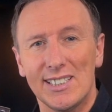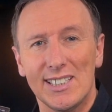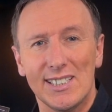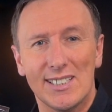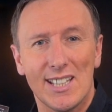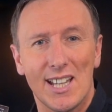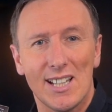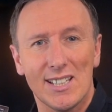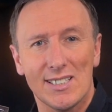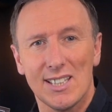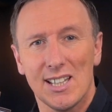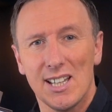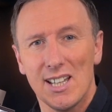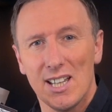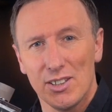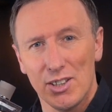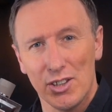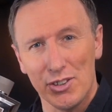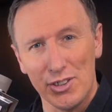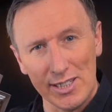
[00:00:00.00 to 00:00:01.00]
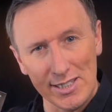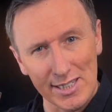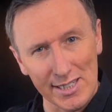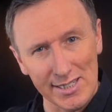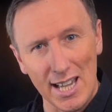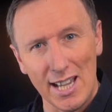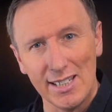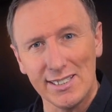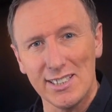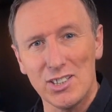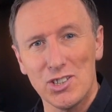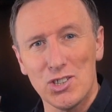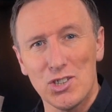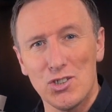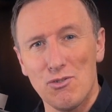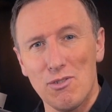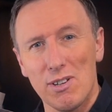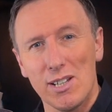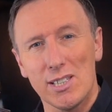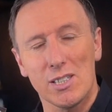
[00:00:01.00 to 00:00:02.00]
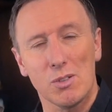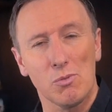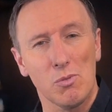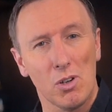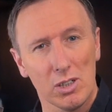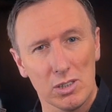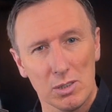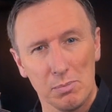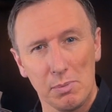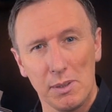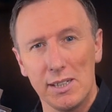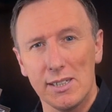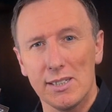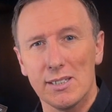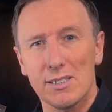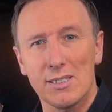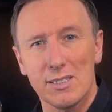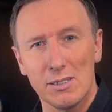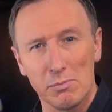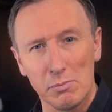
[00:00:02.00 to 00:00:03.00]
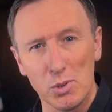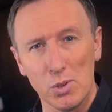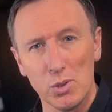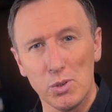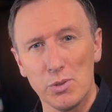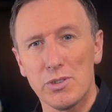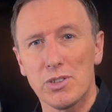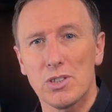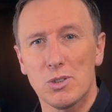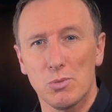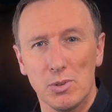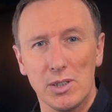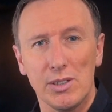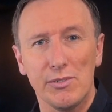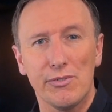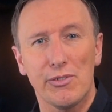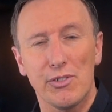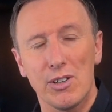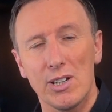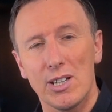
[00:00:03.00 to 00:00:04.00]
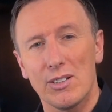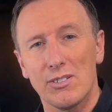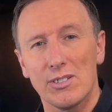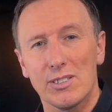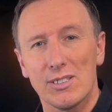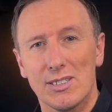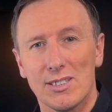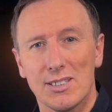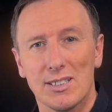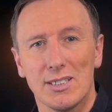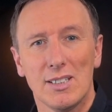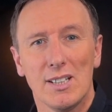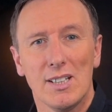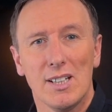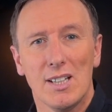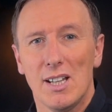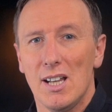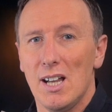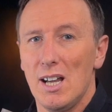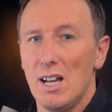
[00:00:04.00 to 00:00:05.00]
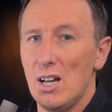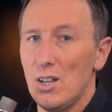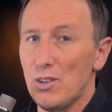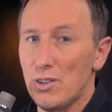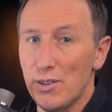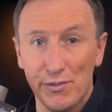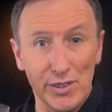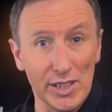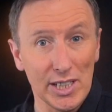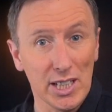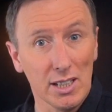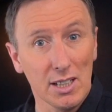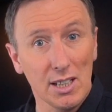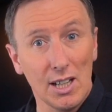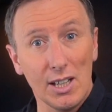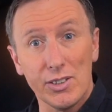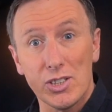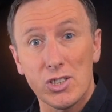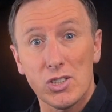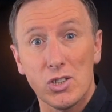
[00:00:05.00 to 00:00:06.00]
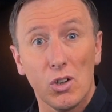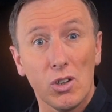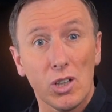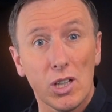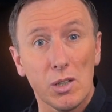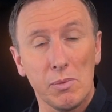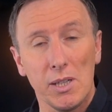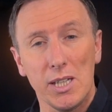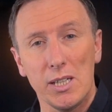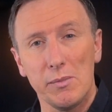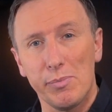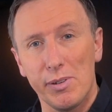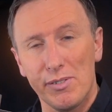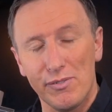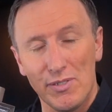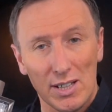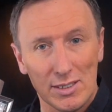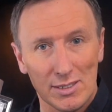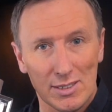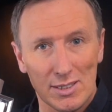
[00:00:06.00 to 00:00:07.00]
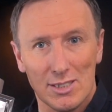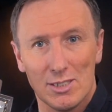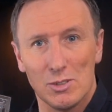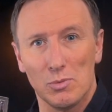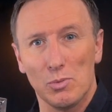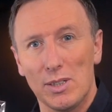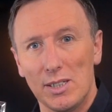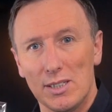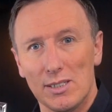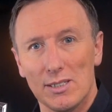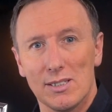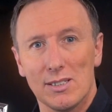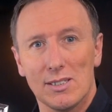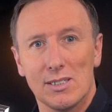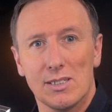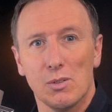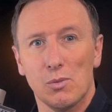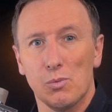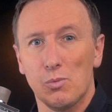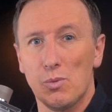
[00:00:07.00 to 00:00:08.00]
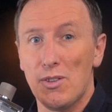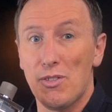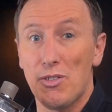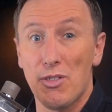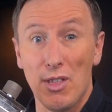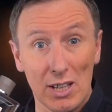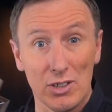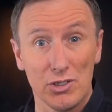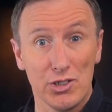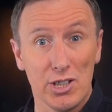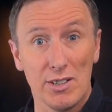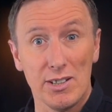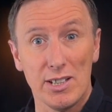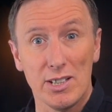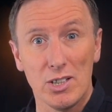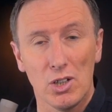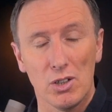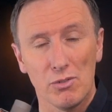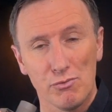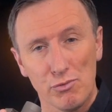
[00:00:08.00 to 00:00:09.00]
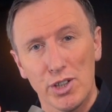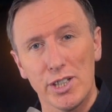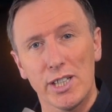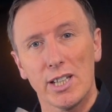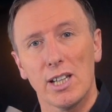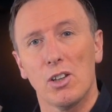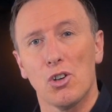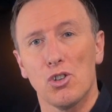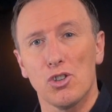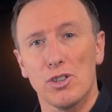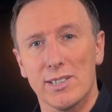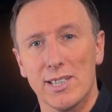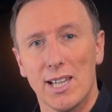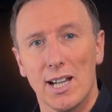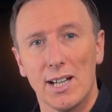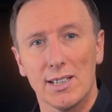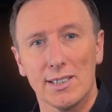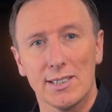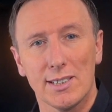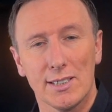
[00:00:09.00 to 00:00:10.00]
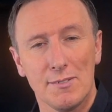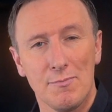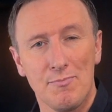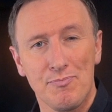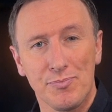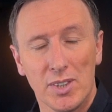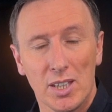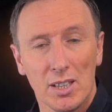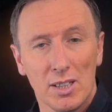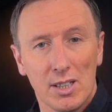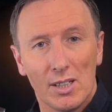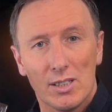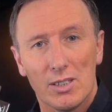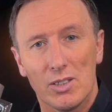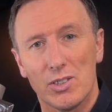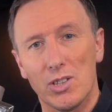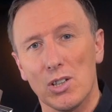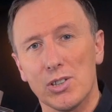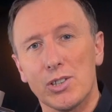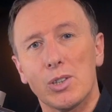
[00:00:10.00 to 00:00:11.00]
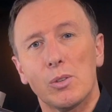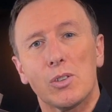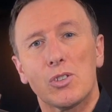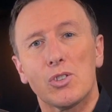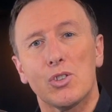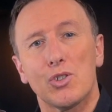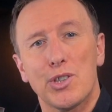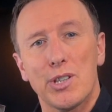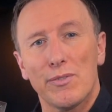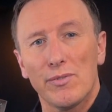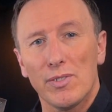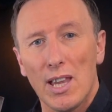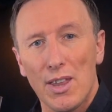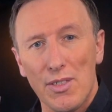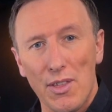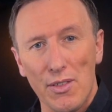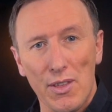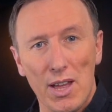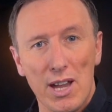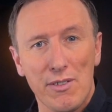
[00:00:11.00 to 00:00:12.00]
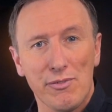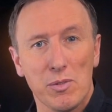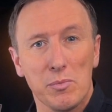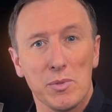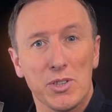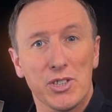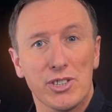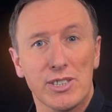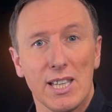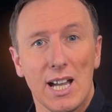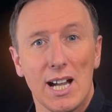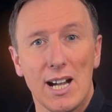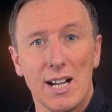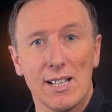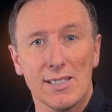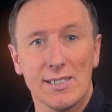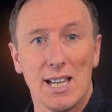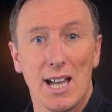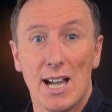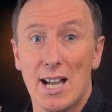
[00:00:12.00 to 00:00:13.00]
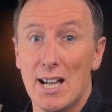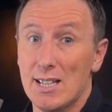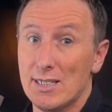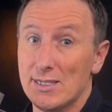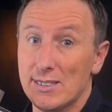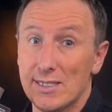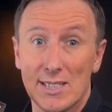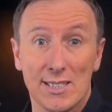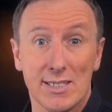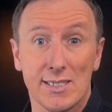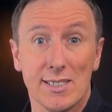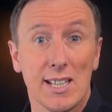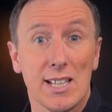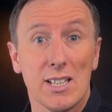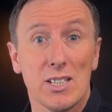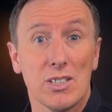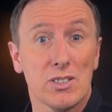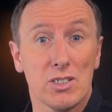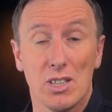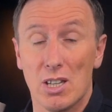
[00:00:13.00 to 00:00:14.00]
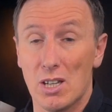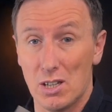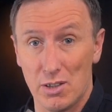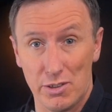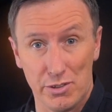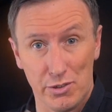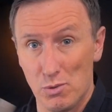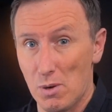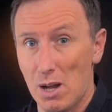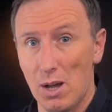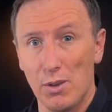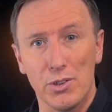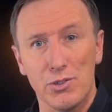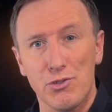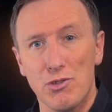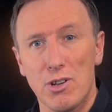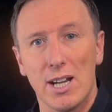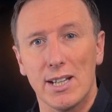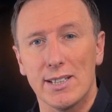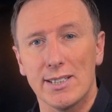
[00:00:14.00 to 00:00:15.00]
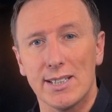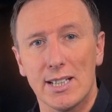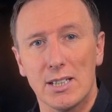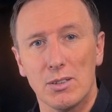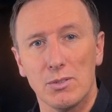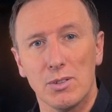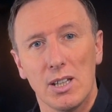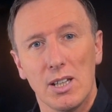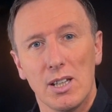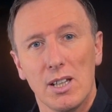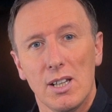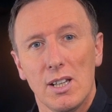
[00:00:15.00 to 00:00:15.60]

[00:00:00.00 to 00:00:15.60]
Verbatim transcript: detect that this is heading straight towards being a smooth, sweet fragrance. Uh, the vanilla and the tonka bean provide the sweetness, with that cherry note running alongside. There's also a touch of leather there from the start, and this stays uh, throughout the dry down.